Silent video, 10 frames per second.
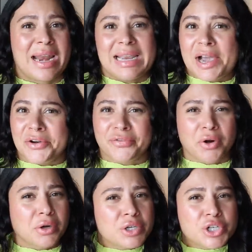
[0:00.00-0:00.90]
any kind of
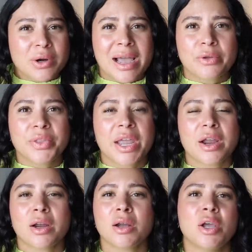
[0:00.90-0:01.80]
furniture out
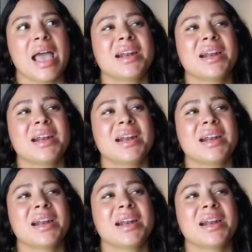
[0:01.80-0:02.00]
there.